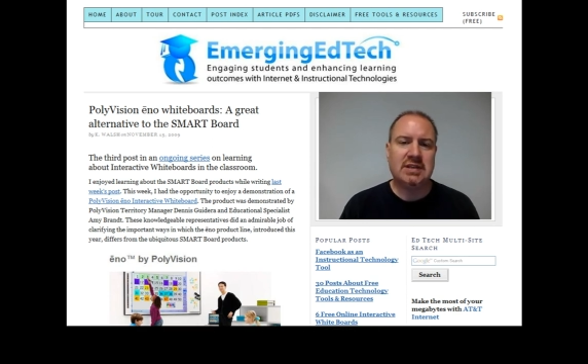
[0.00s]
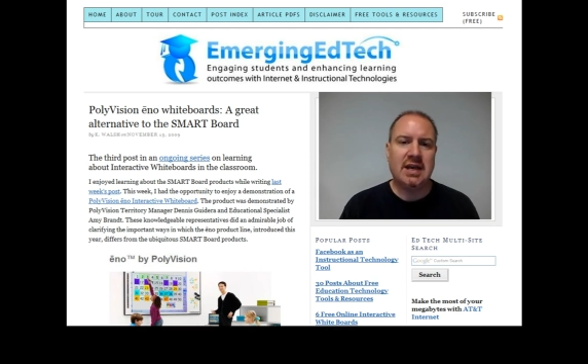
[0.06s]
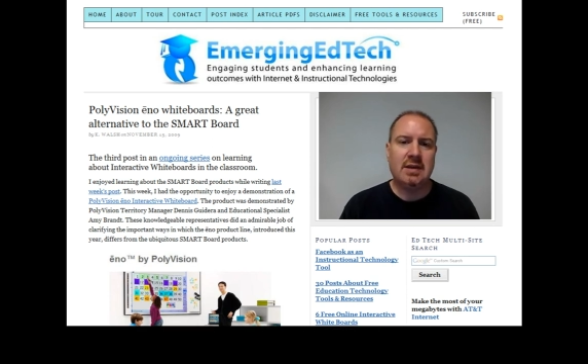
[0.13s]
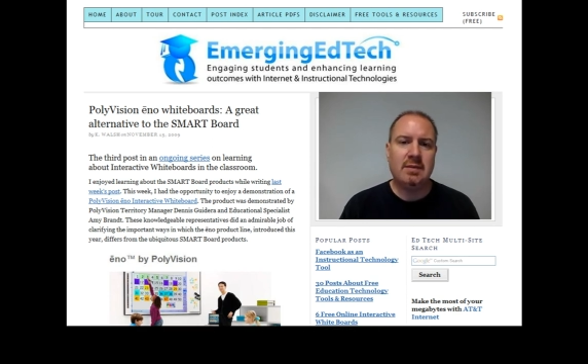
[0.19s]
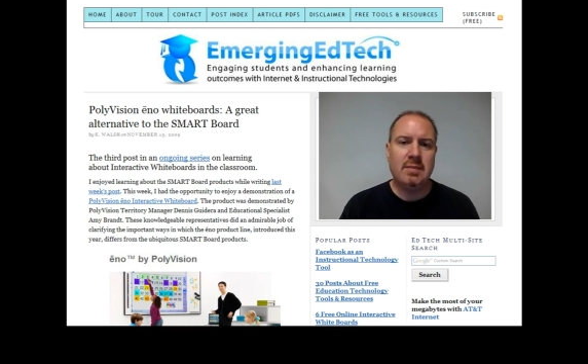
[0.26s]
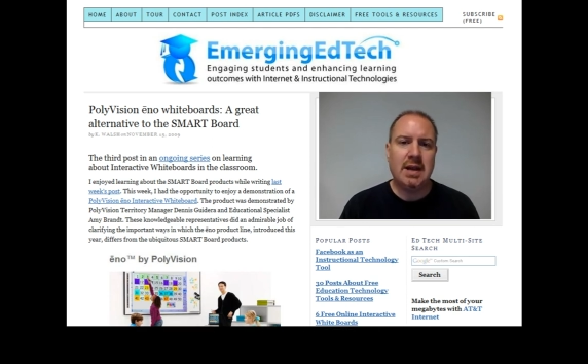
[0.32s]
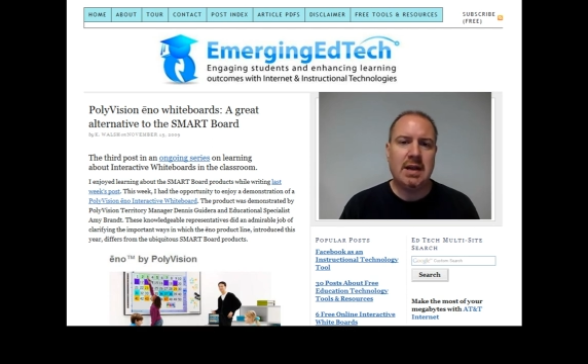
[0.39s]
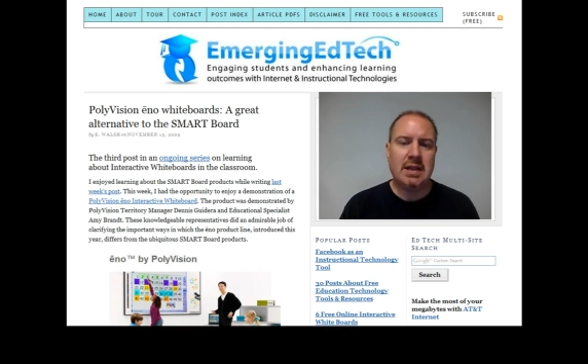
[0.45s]

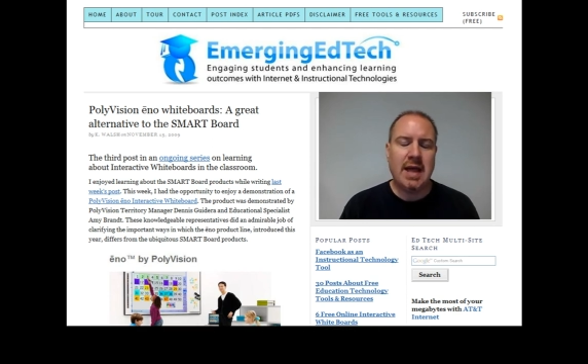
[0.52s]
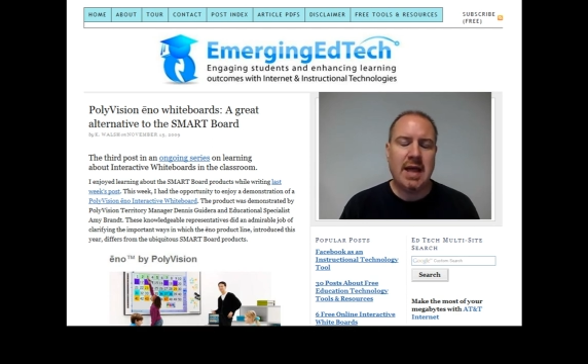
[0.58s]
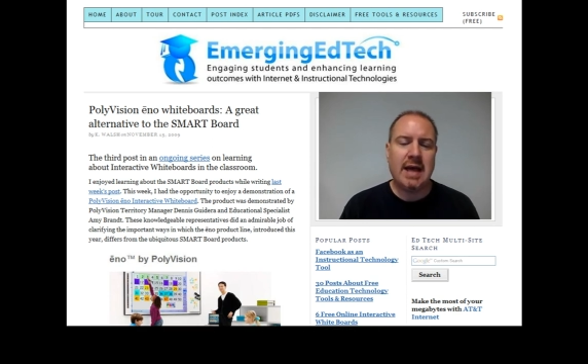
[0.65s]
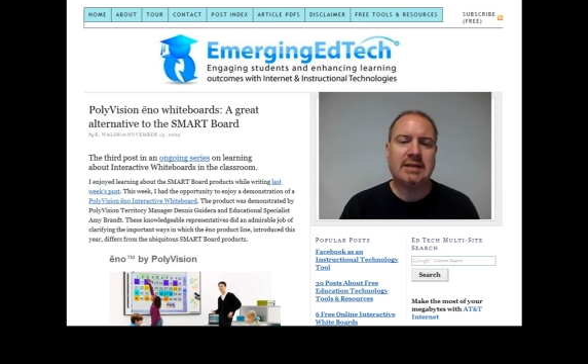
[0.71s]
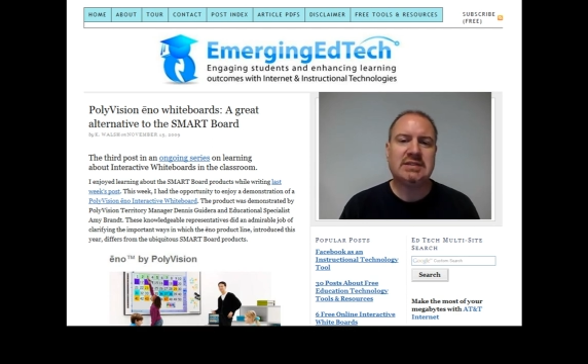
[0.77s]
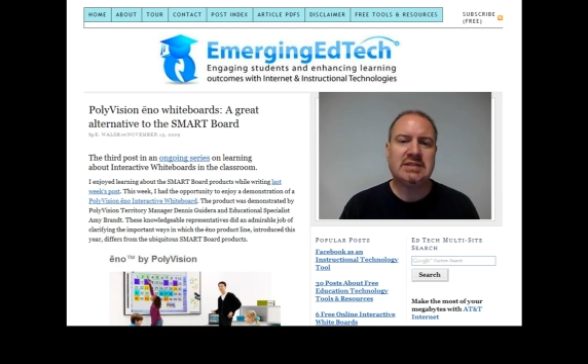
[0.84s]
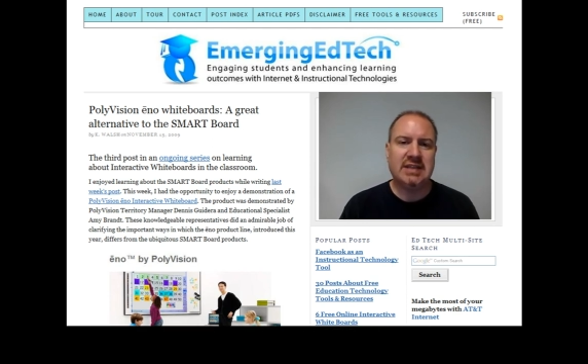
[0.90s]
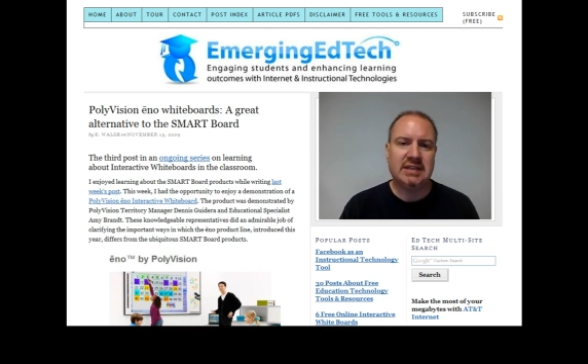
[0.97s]
that made a lot
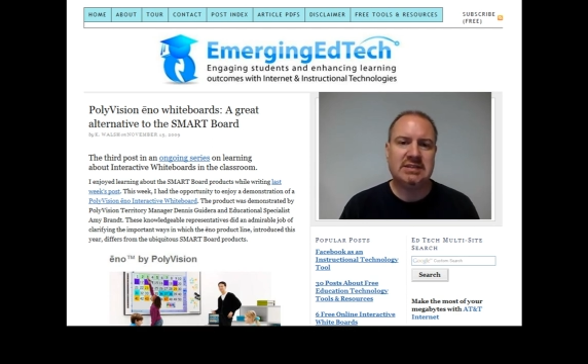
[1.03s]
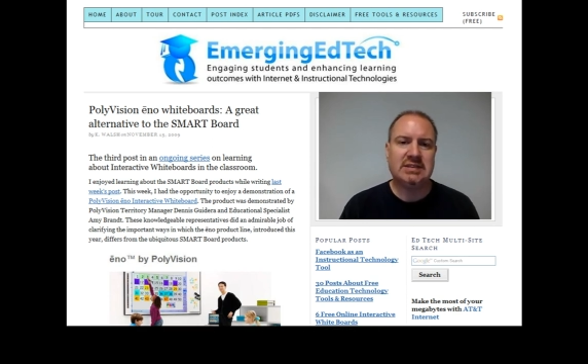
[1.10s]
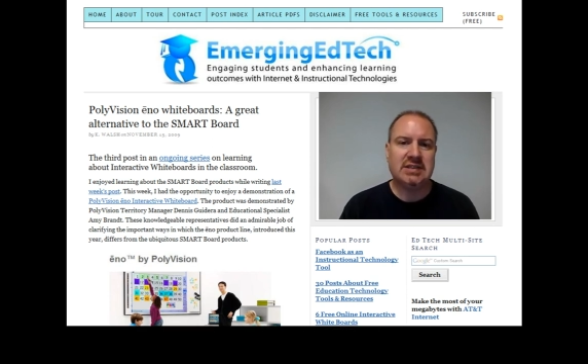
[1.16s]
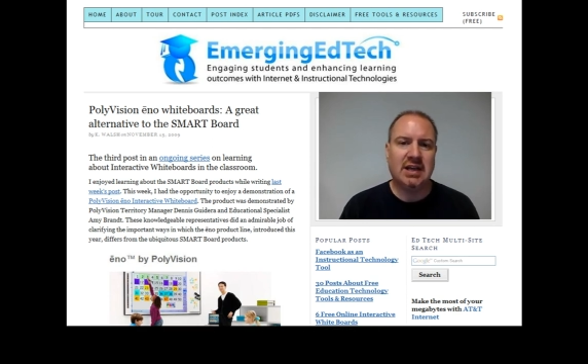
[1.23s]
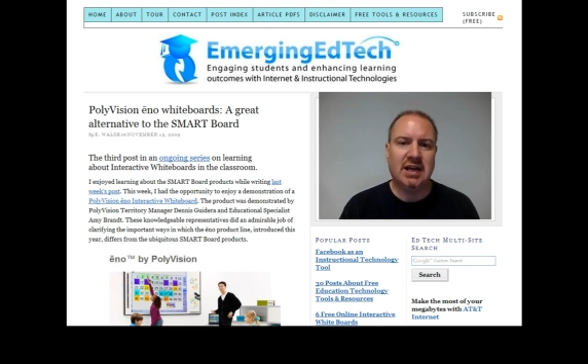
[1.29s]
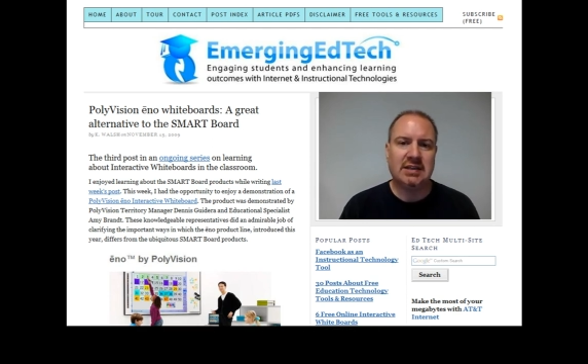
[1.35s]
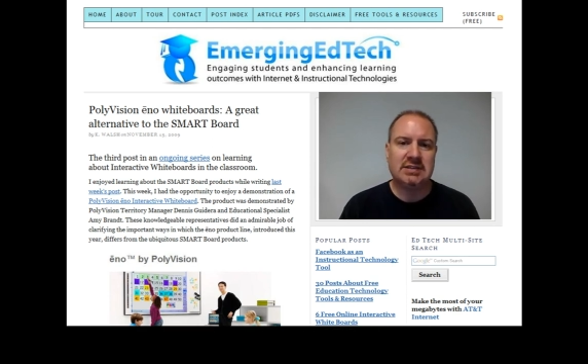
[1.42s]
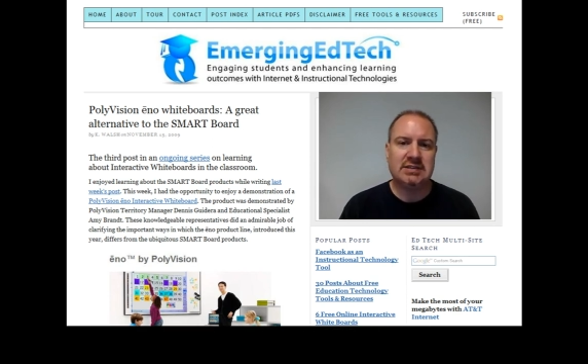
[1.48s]
of sense
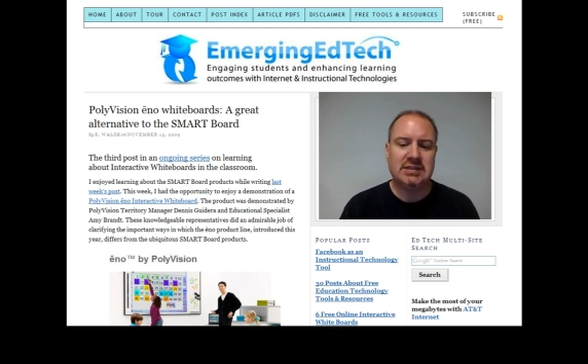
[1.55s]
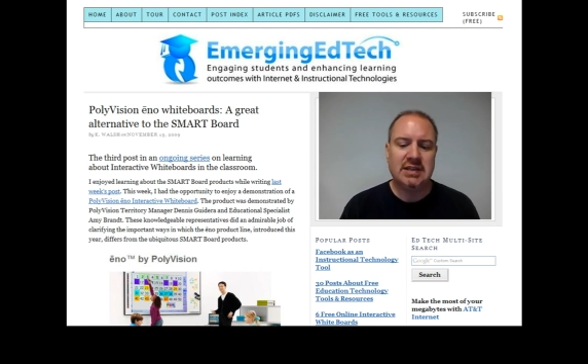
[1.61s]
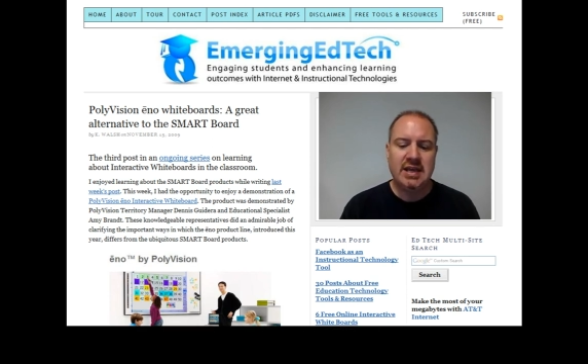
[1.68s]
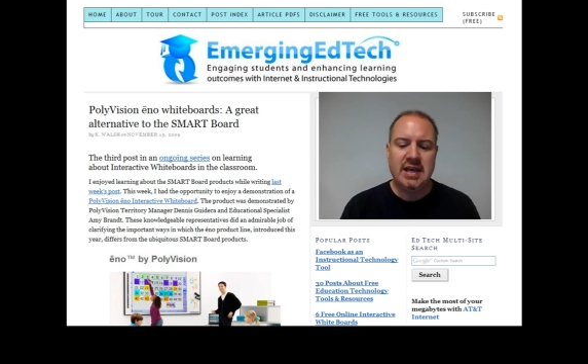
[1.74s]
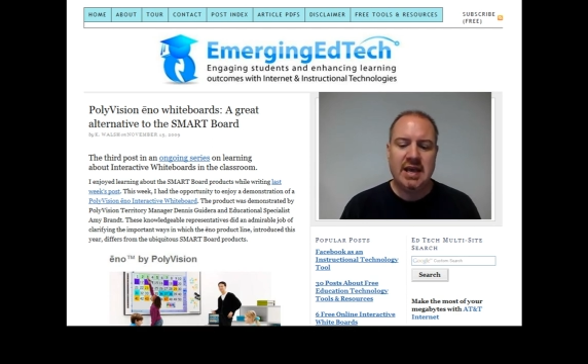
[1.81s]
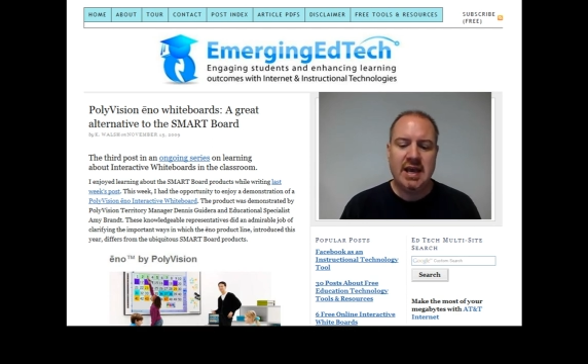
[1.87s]
to us,